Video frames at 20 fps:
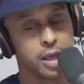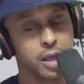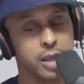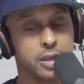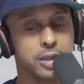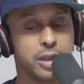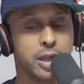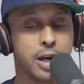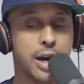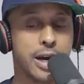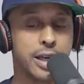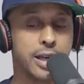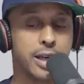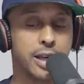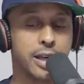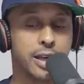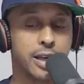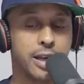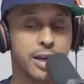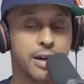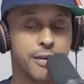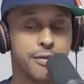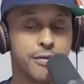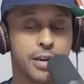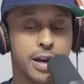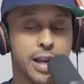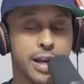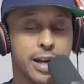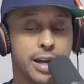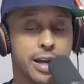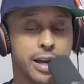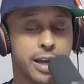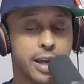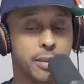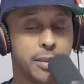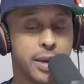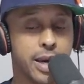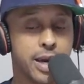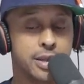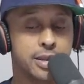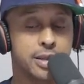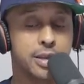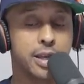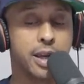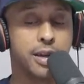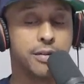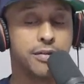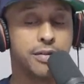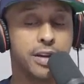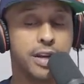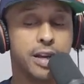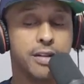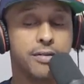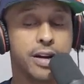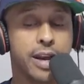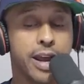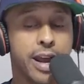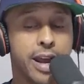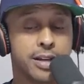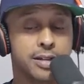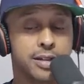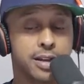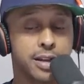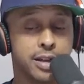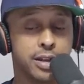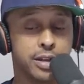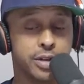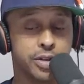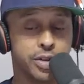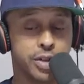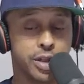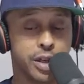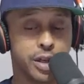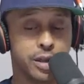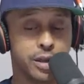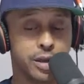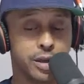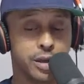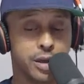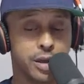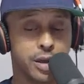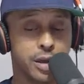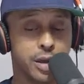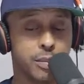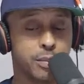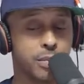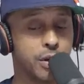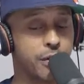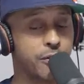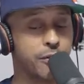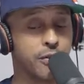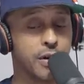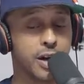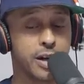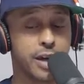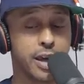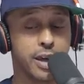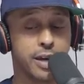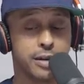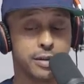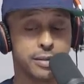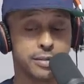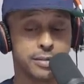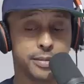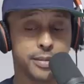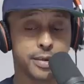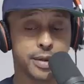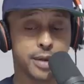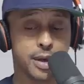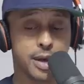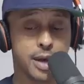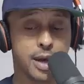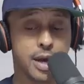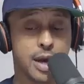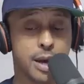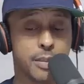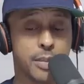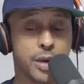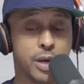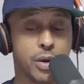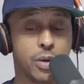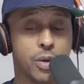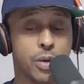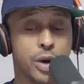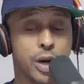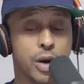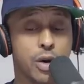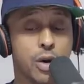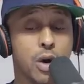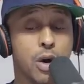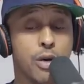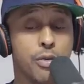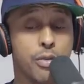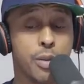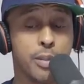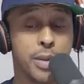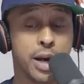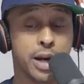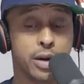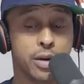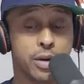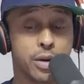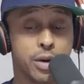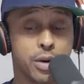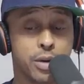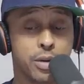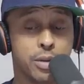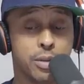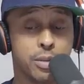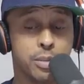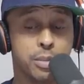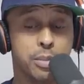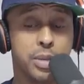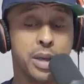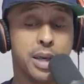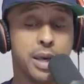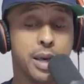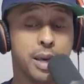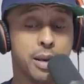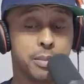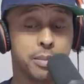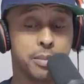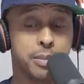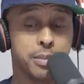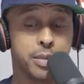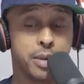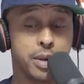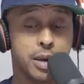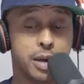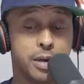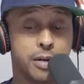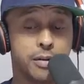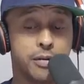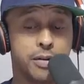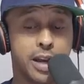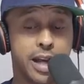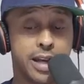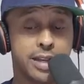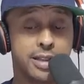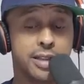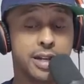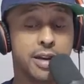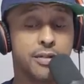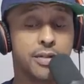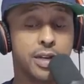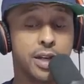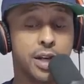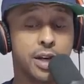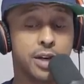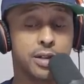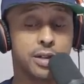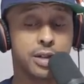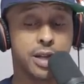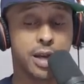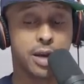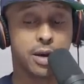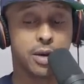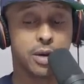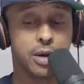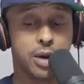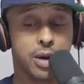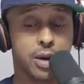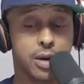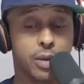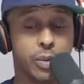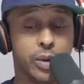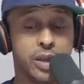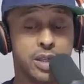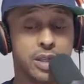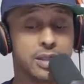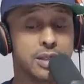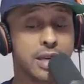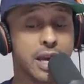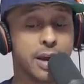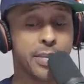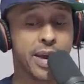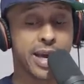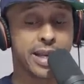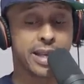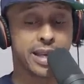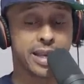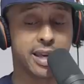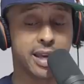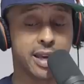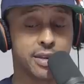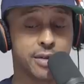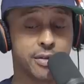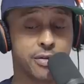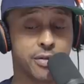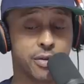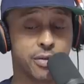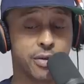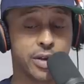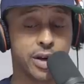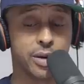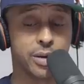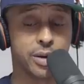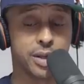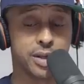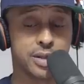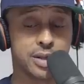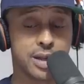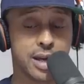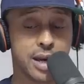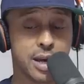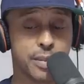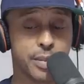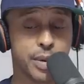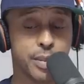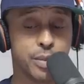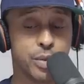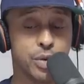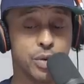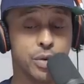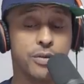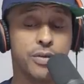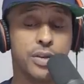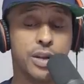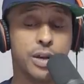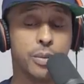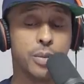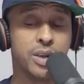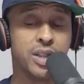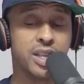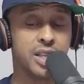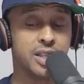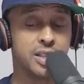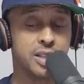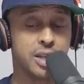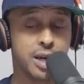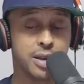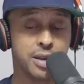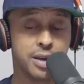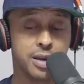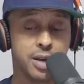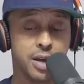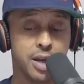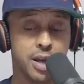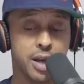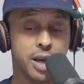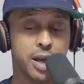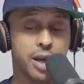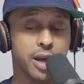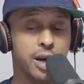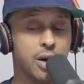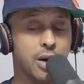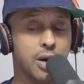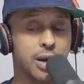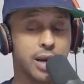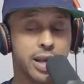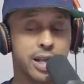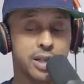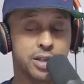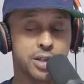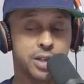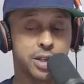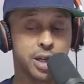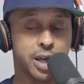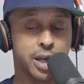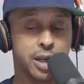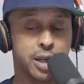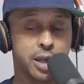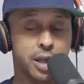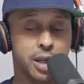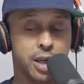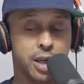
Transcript: He said, all right, Gilly, I feel like a lame-ass nigga for even asking this shit, but fuck it. I've been on and off with my girl, BM, for like 7 years now. We just got back together for real this time and moved in with each other and all that shit.